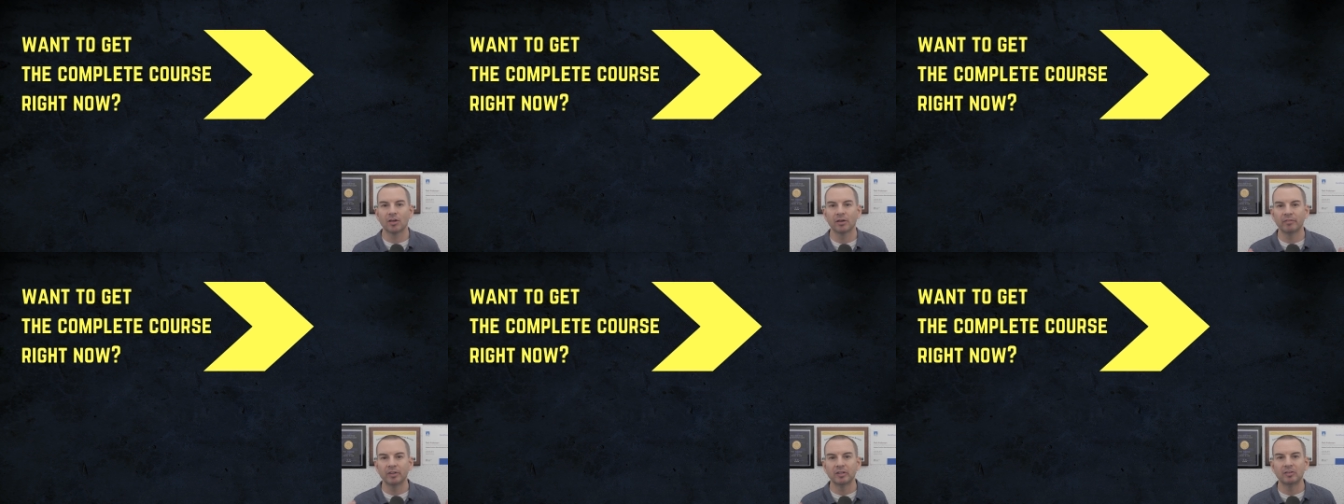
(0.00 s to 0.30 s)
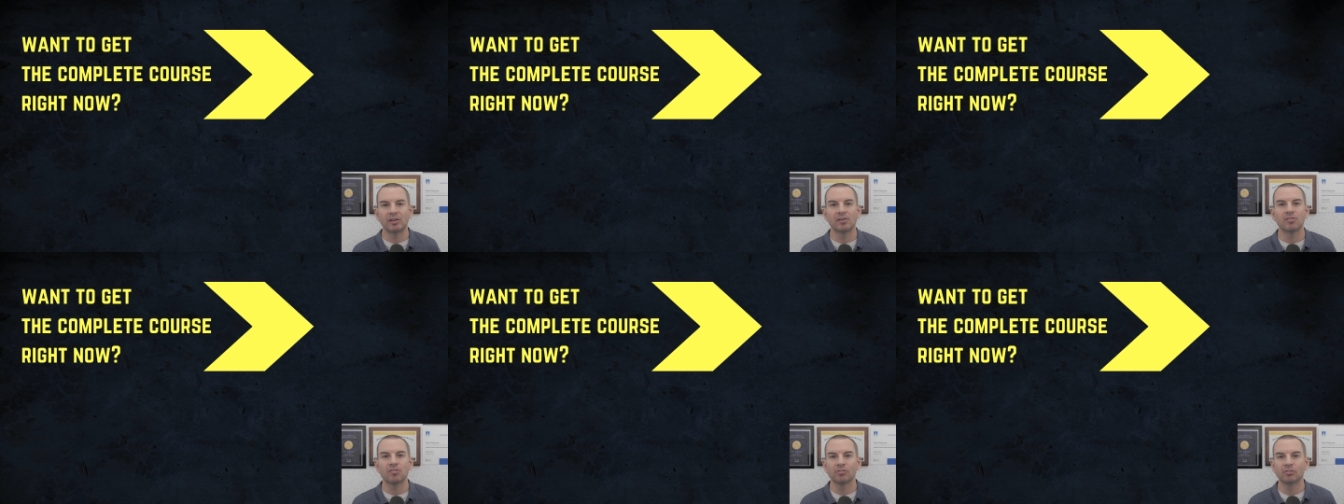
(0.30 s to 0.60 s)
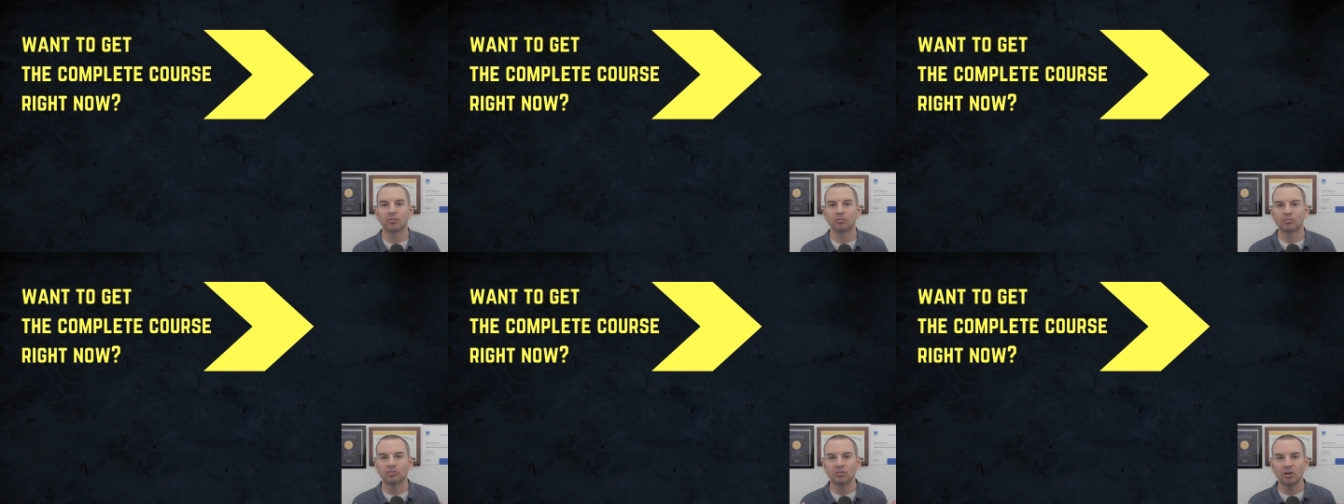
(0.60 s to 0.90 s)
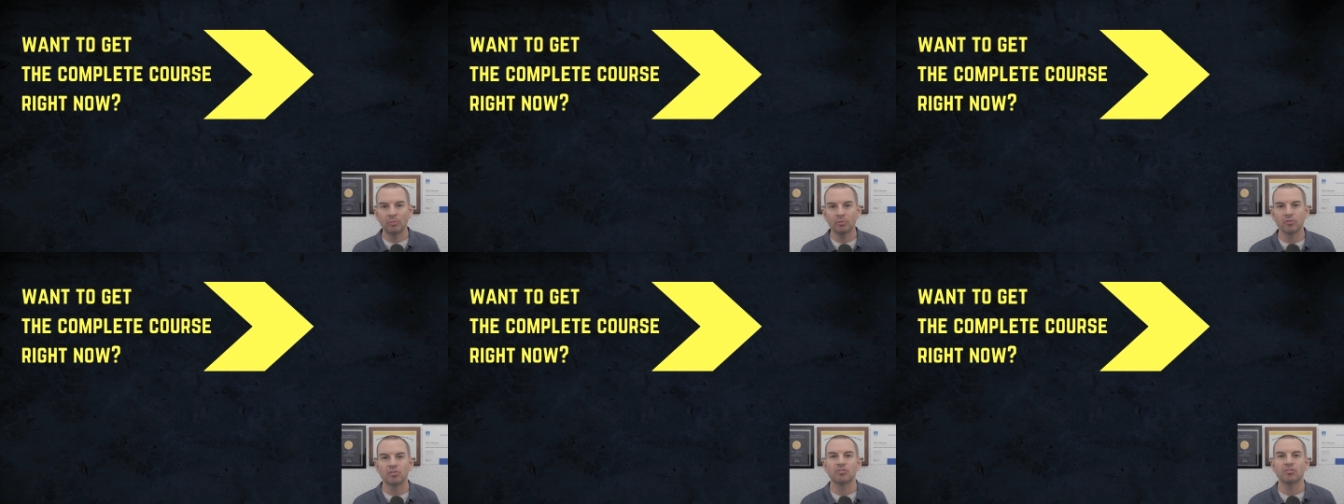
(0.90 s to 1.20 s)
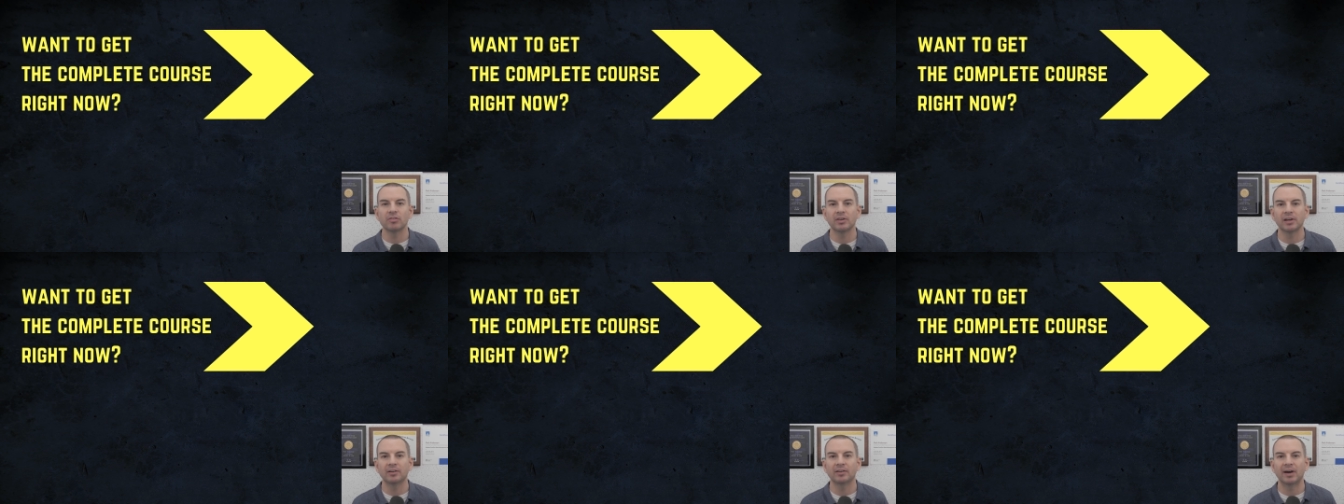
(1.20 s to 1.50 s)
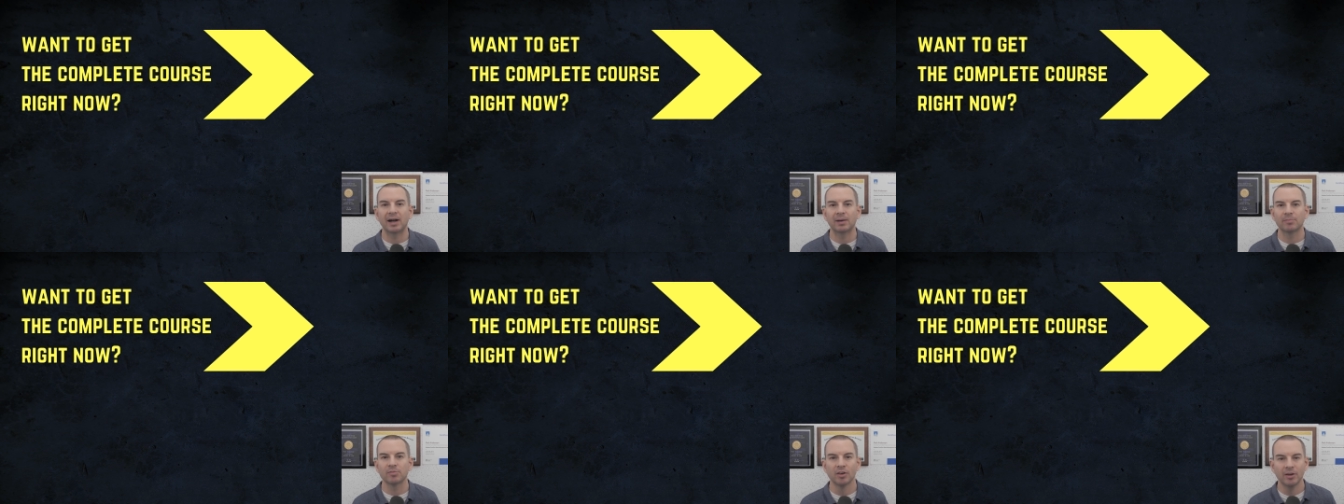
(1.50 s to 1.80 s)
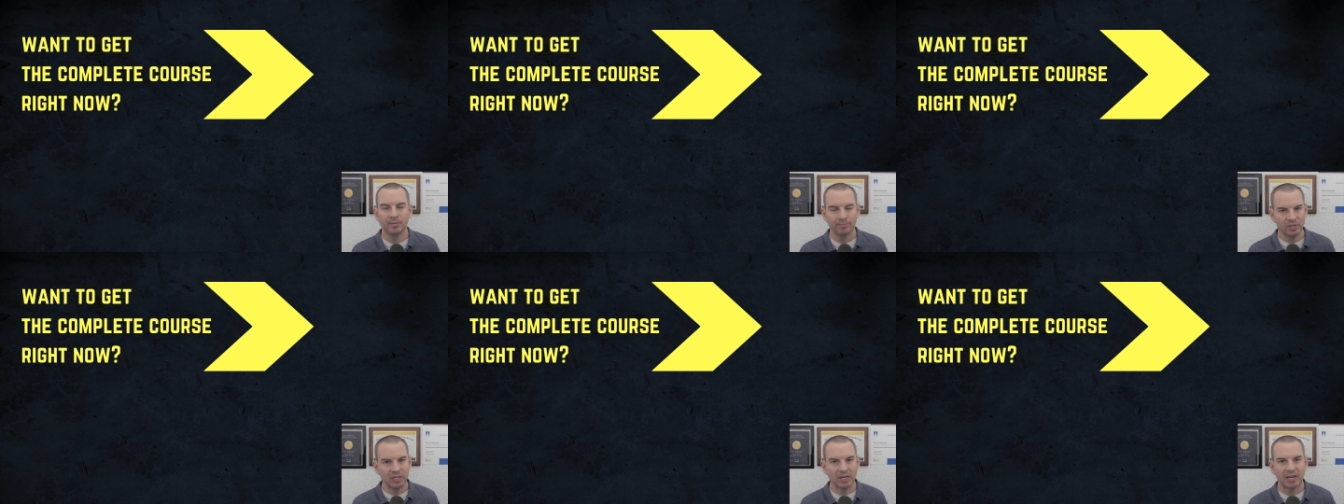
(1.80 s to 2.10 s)
of additional troubleshooting labs
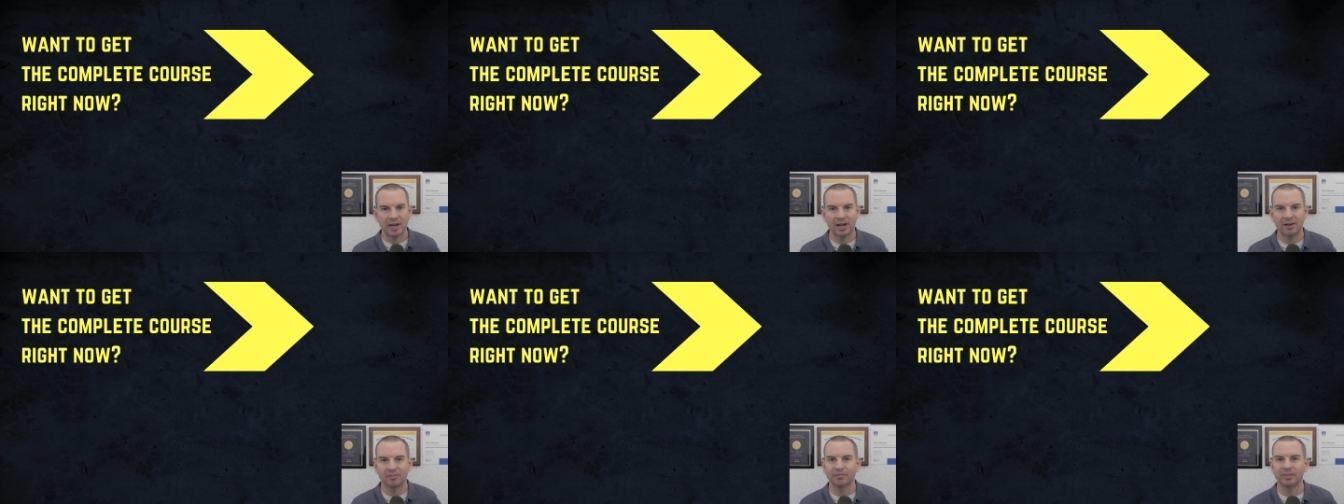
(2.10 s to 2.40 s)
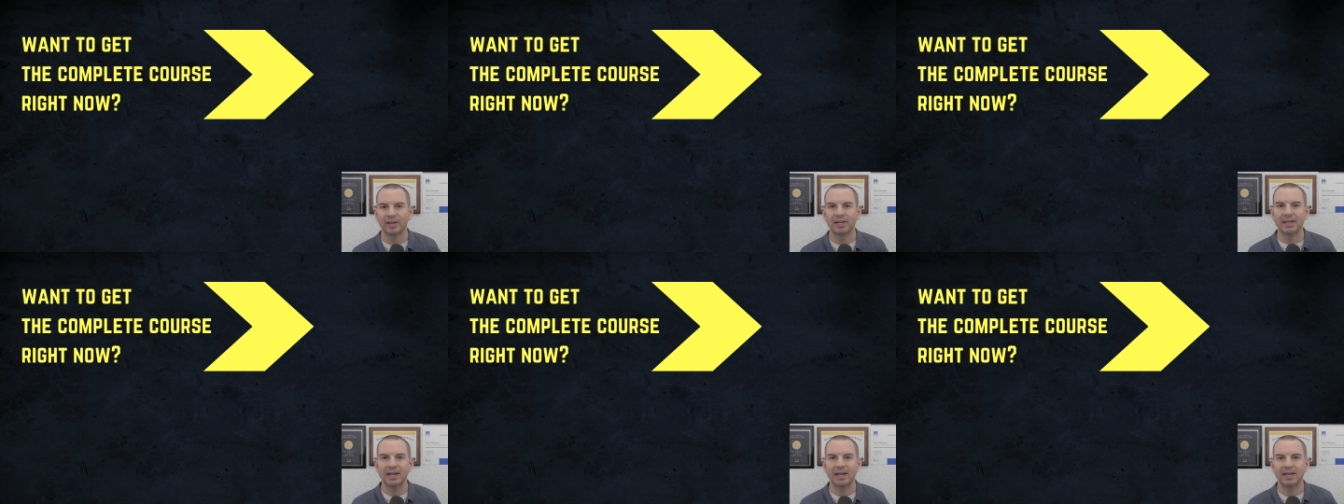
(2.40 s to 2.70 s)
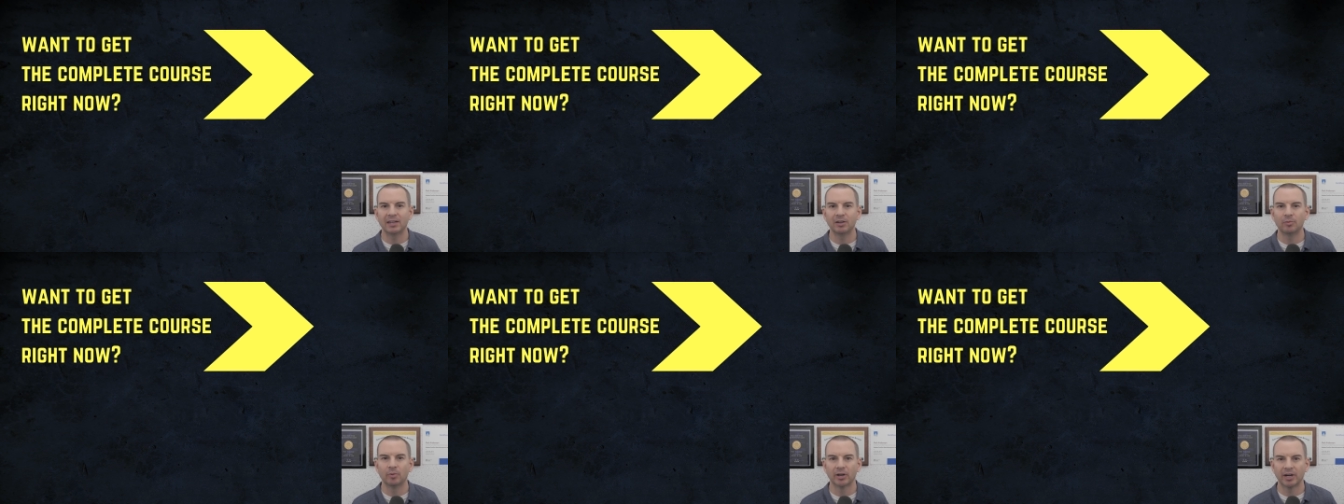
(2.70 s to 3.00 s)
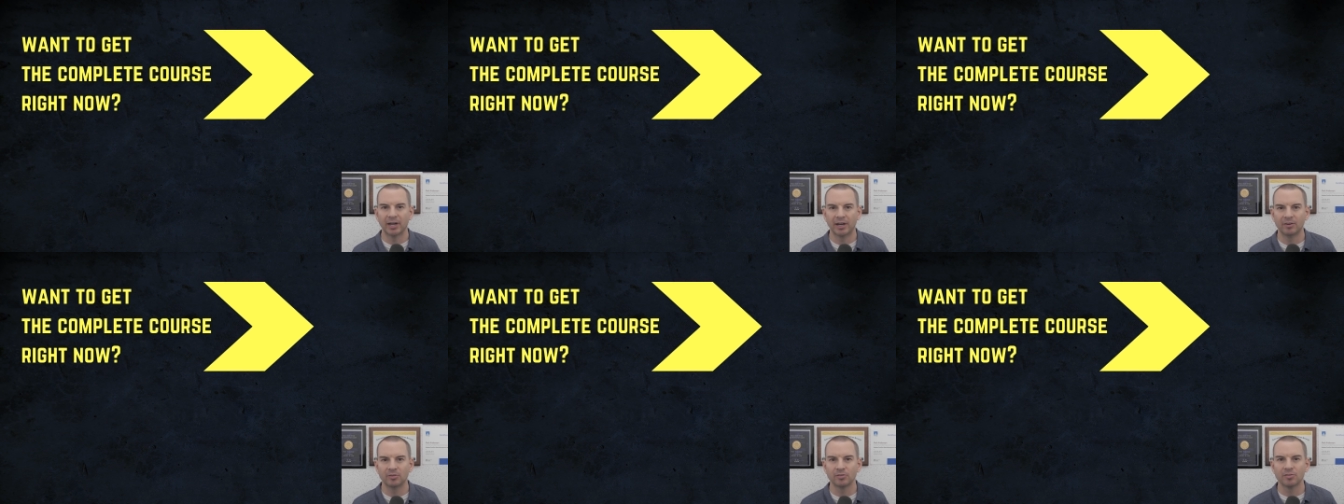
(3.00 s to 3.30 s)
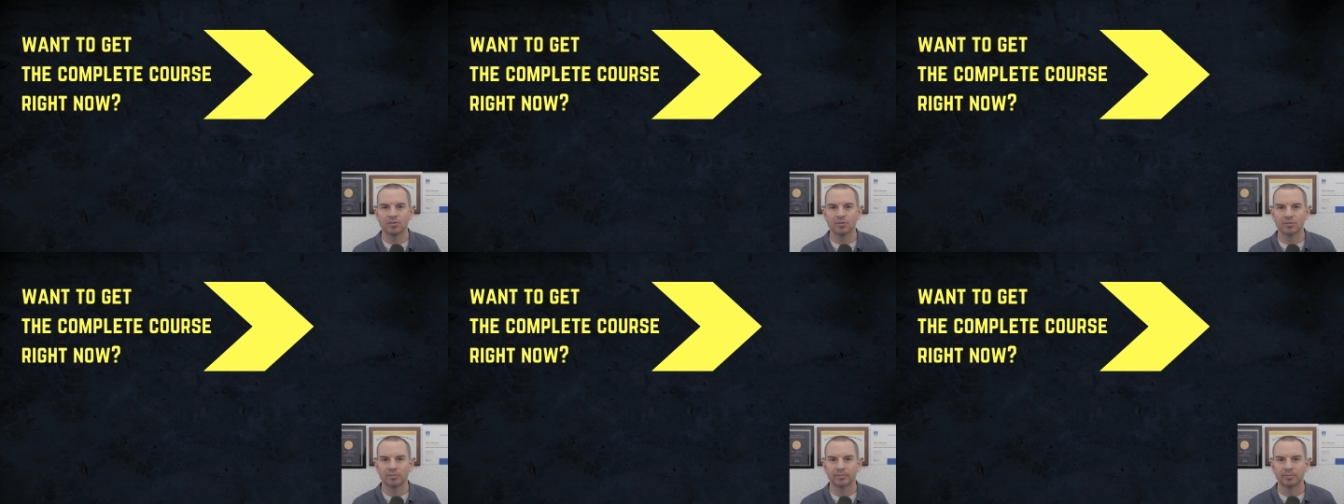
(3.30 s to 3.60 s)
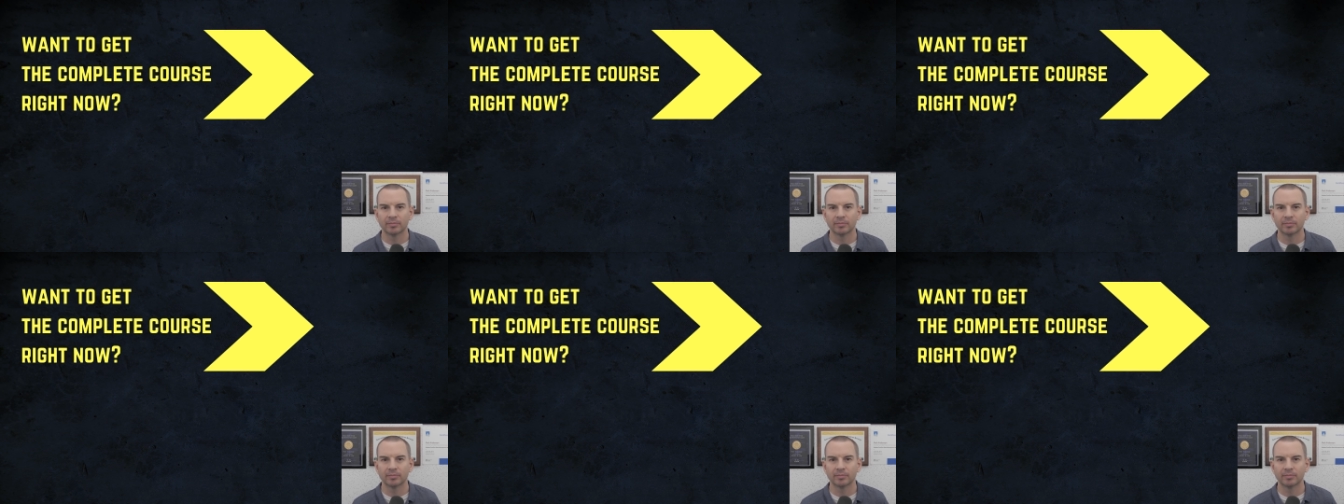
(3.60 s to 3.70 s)
you can't find anywhere else.